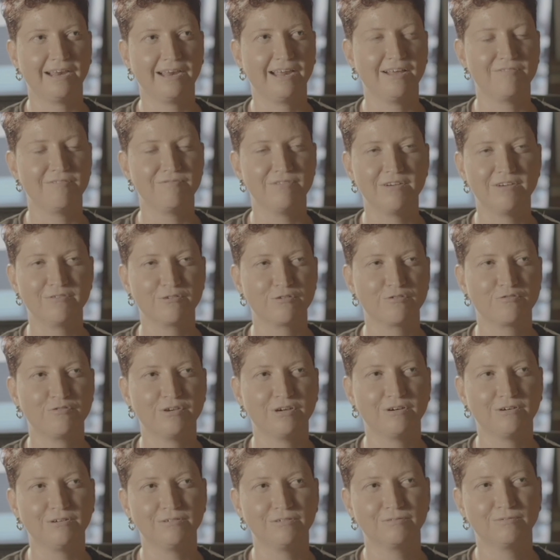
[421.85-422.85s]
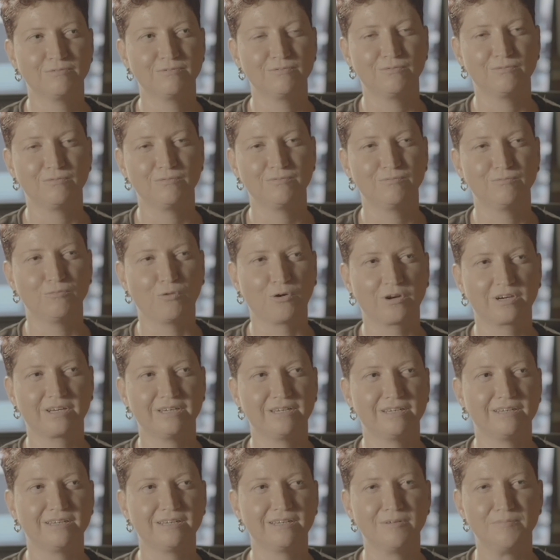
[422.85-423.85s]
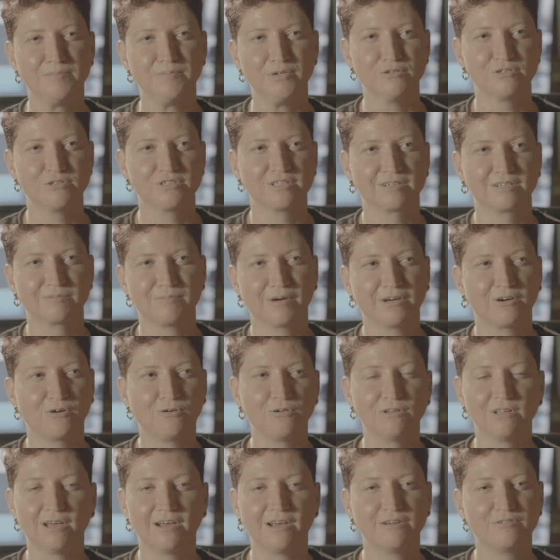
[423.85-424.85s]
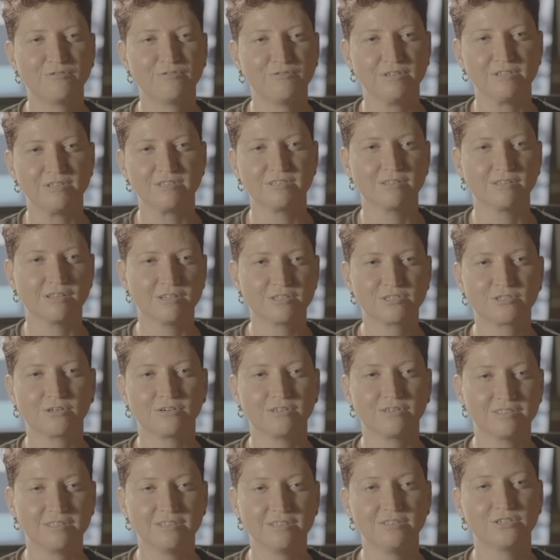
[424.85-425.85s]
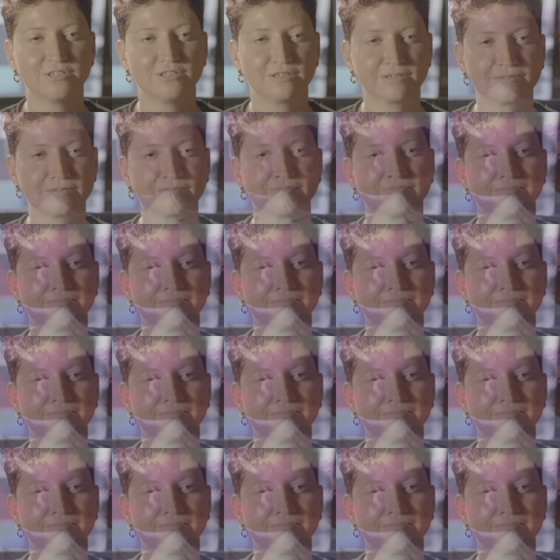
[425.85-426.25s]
have never felt working in music my whole life until I started teaching.